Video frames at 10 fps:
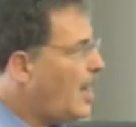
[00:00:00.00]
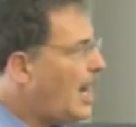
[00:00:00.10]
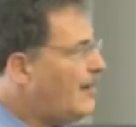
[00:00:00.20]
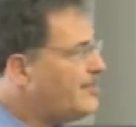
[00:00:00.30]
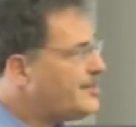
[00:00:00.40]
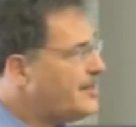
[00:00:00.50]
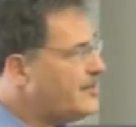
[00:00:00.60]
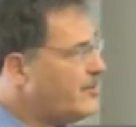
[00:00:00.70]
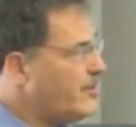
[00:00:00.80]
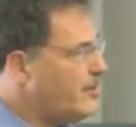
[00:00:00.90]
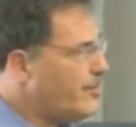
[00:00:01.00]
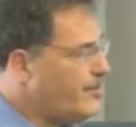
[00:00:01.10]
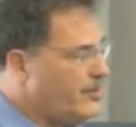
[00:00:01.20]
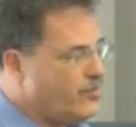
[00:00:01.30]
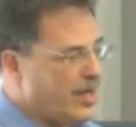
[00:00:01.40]
obviously during the
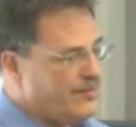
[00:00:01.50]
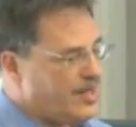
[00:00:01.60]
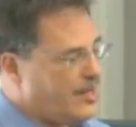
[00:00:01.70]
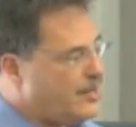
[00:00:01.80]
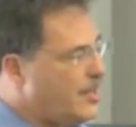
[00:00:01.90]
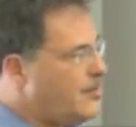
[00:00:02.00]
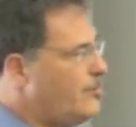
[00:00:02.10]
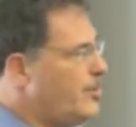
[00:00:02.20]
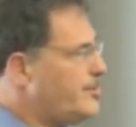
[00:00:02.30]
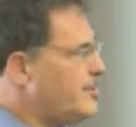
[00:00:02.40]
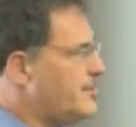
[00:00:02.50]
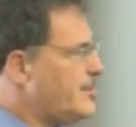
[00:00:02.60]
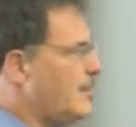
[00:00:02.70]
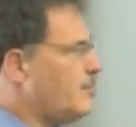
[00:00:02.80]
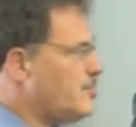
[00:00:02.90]
third wave, the Indian
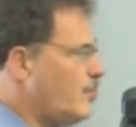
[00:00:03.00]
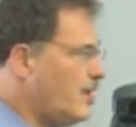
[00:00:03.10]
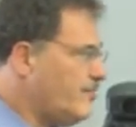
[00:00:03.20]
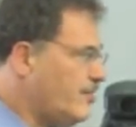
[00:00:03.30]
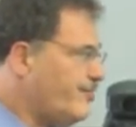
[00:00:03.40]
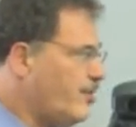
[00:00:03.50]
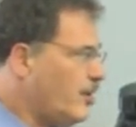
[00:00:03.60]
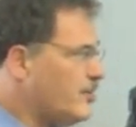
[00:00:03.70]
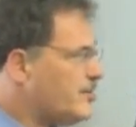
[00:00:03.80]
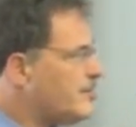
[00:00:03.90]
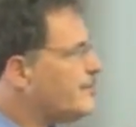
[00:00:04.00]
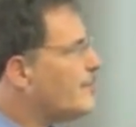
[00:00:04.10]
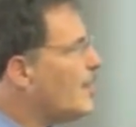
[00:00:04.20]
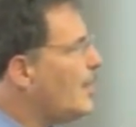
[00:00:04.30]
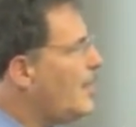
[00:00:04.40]
emergency was one of the first.
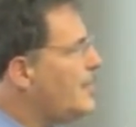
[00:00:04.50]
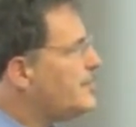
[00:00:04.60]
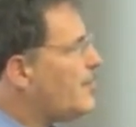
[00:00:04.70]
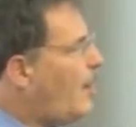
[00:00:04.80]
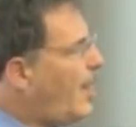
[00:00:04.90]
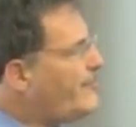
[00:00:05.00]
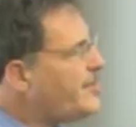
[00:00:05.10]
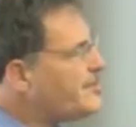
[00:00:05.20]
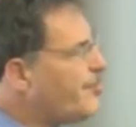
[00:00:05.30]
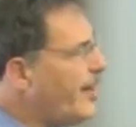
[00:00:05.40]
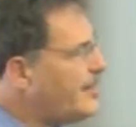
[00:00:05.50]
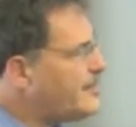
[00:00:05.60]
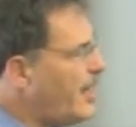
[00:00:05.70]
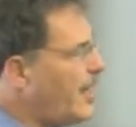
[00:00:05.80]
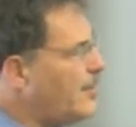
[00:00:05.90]
So of these
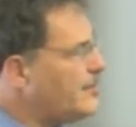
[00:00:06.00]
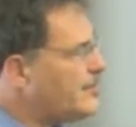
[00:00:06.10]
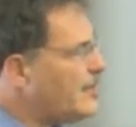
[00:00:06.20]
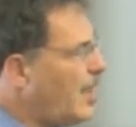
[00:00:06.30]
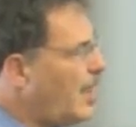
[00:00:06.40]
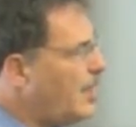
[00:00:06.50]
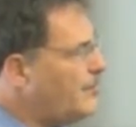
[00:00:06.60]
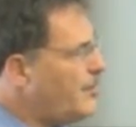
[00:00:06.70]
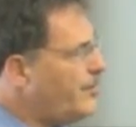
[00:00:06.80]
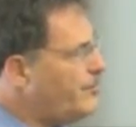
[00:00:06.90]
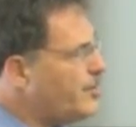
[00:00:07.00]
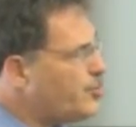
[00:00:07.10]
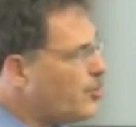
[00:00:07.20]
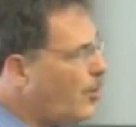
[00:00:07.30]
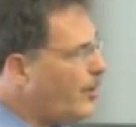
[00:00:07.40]
breakdowns, um, the
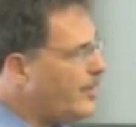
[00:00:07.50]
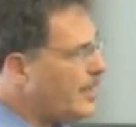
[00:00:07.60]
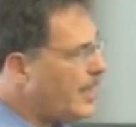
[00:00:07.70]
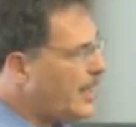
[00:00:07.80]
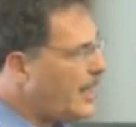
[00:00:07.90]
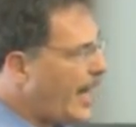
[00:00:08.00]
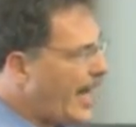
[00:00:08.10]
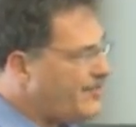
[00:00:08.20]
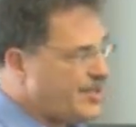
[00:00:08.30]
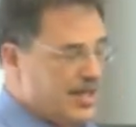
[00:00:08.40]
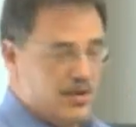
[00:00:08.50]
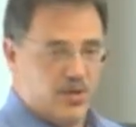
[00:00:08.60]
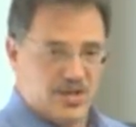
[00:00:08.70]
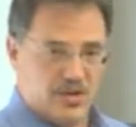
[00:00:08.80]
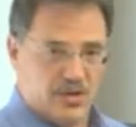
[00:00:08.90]
majority have seen a
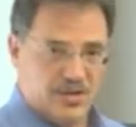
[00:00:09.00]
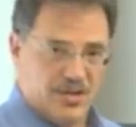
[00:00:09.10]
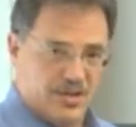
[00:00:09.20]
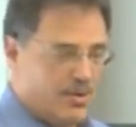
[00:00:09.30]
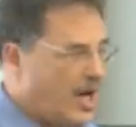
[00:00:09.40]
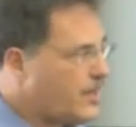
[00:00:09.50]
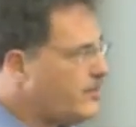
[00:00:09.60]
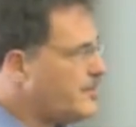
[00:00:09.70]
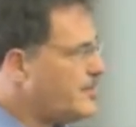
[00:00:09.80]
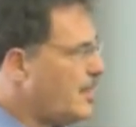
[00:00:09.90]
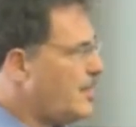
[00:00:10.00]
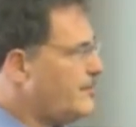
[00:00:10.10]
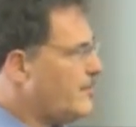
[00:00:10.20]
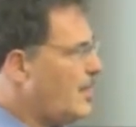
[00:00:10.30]
return to democracy.